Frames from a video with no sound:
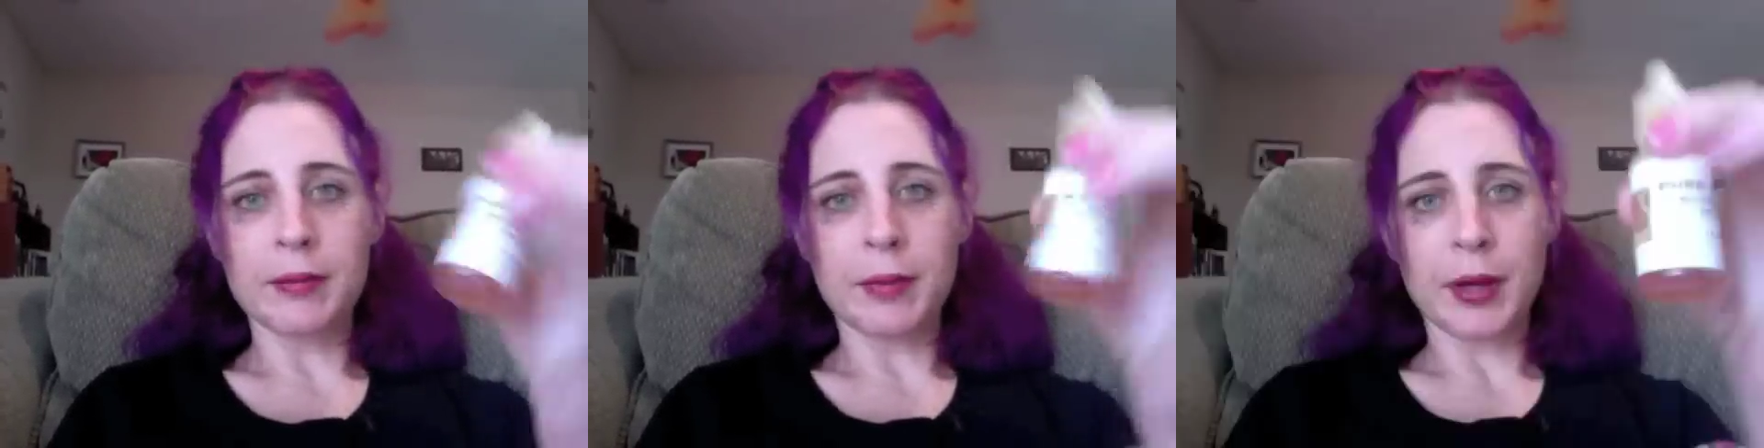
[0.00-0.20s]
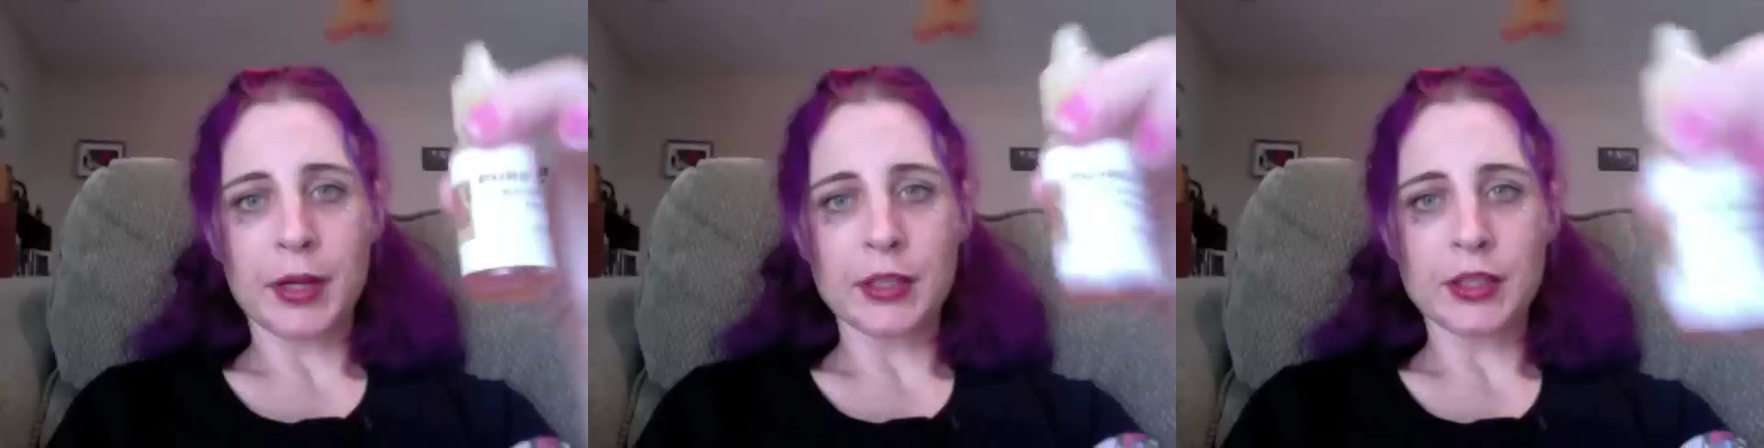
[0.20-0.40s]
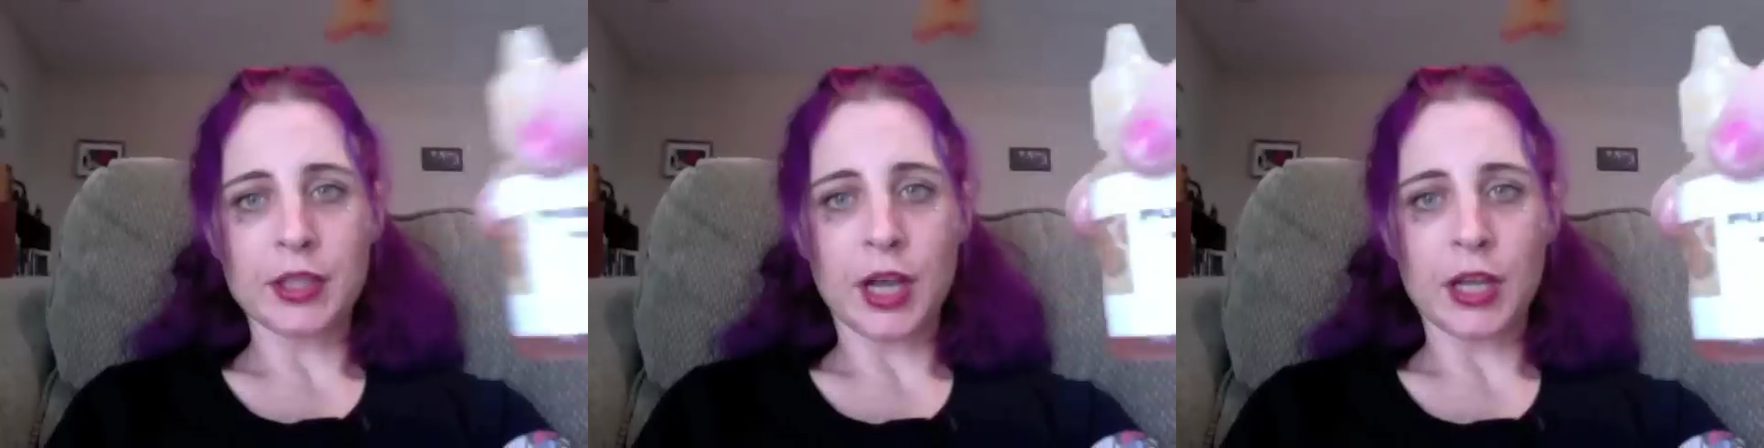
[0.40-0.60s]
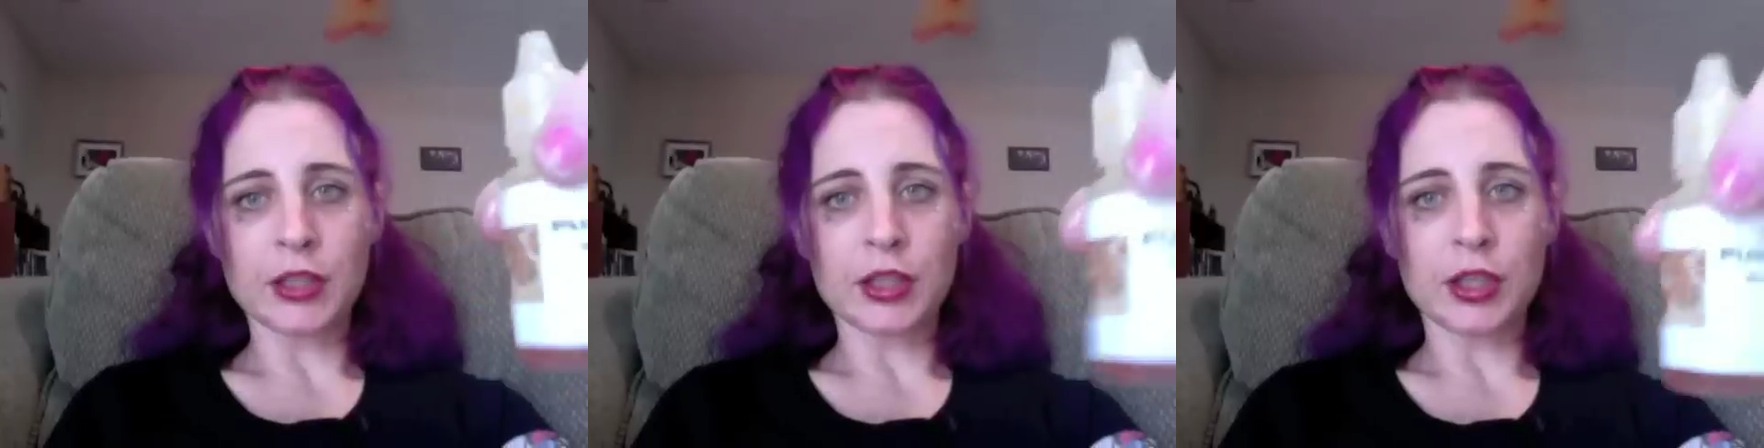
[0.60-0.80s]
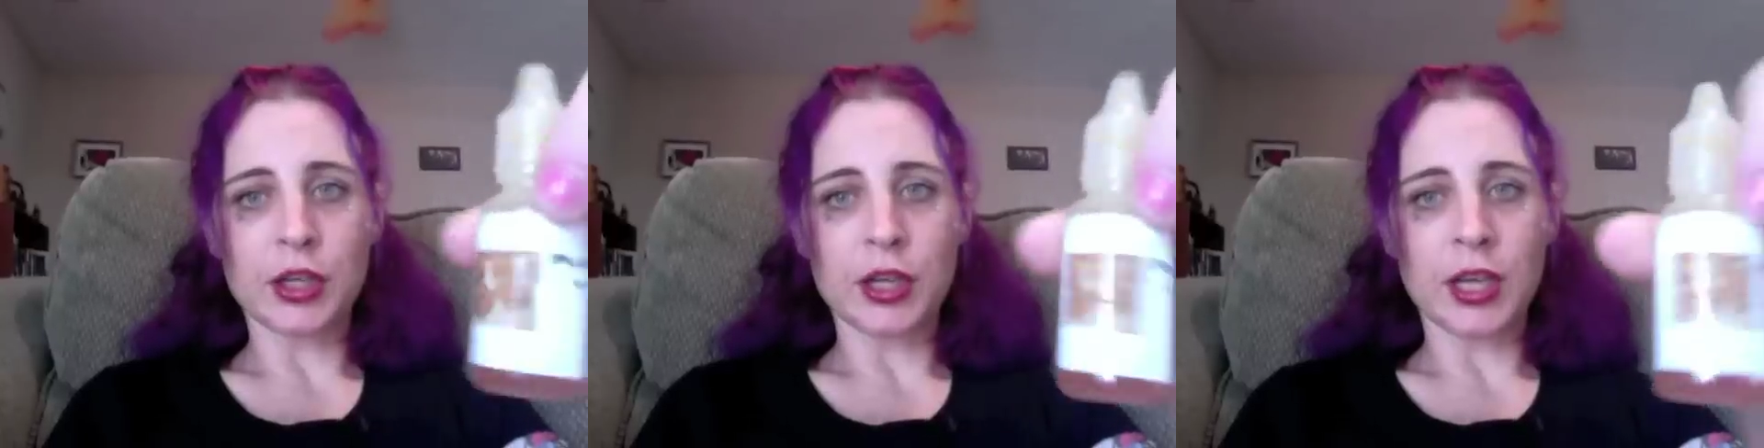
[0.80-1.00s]

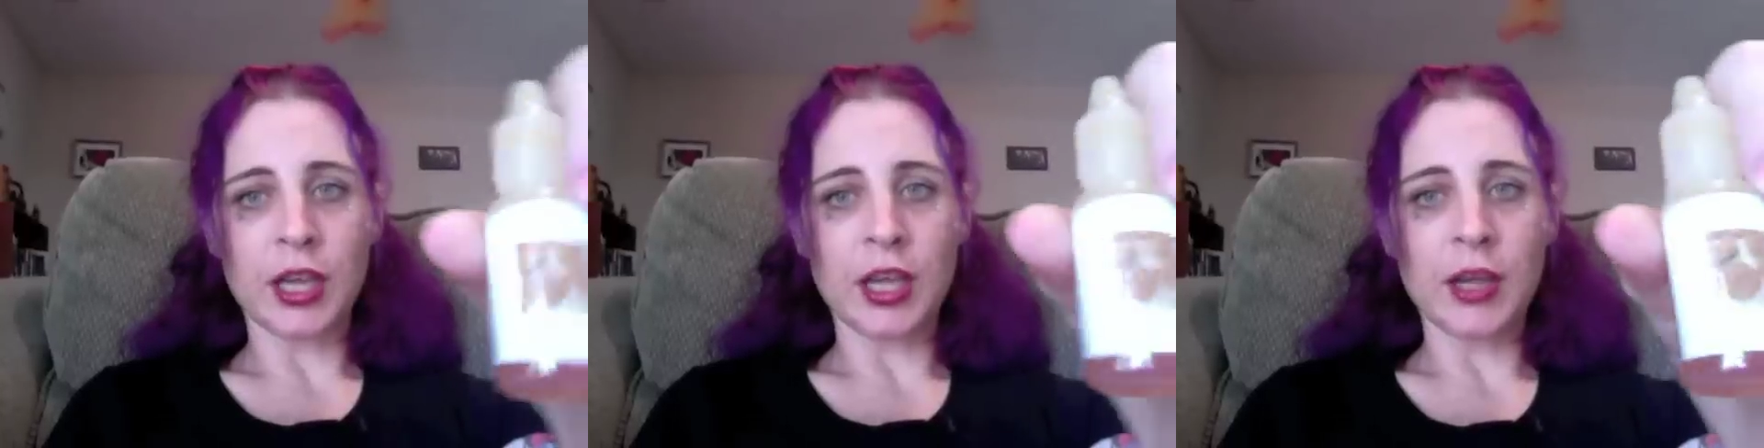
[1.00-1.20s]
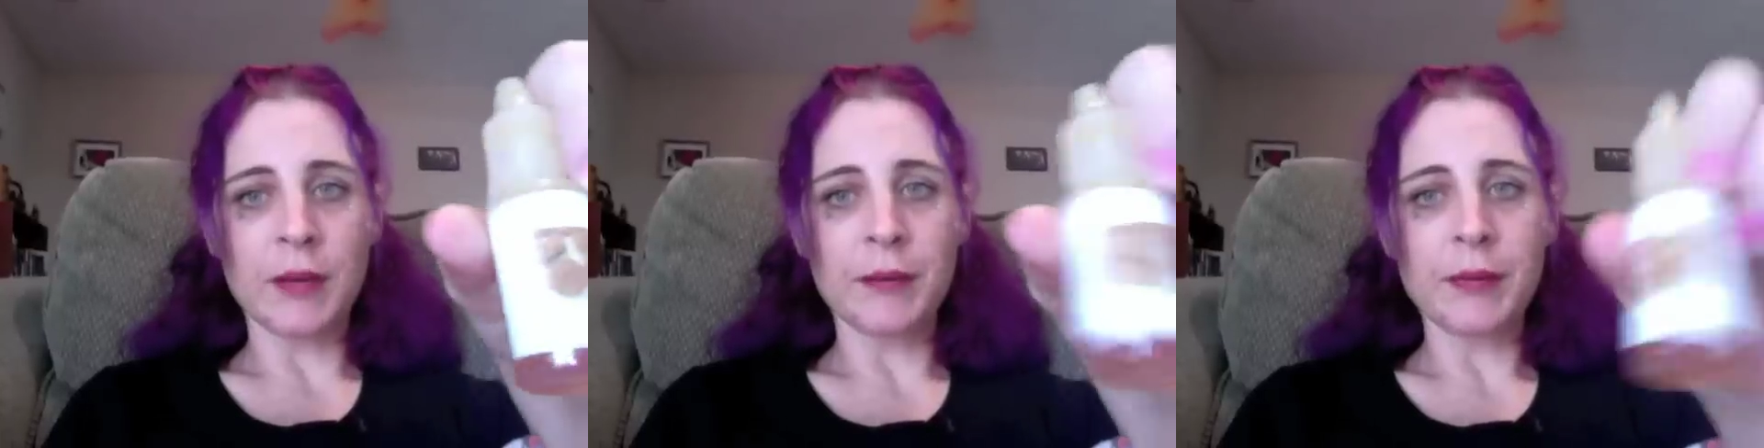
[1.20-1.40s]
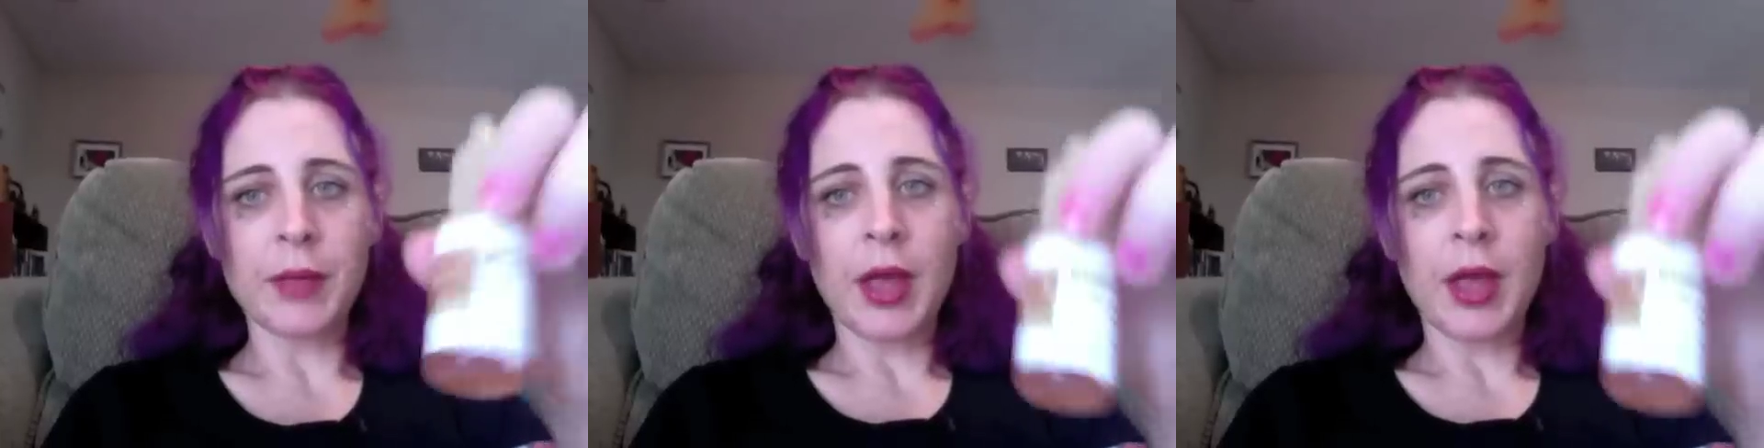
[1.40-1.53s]
Butterscotch Quickie